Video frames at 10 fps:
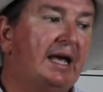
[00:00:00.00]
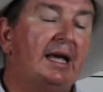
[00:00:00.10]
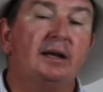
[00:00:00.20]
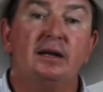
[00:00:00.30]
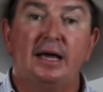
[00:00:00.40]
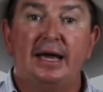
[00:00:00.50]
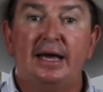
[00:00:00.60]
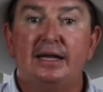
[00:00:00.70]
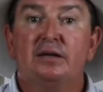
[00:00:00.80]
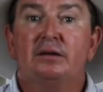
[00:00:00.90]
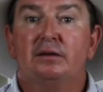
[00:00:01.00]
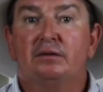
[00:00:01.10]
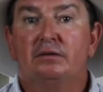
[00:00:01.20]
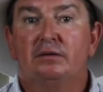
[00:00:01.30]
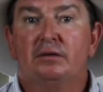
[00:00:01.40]
and add
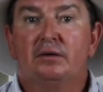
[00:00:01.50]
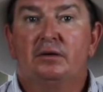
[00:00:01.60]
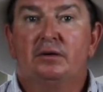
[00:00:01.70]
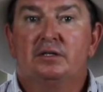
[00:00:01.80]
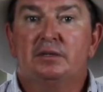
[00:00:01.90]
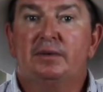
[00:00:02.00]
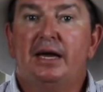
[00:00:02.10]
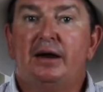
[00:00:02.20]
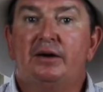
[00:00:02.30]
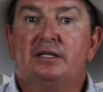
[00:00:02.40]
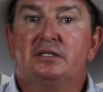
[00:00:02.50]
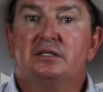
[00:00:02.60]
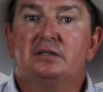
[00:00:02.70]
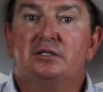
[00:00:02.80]
some carrots.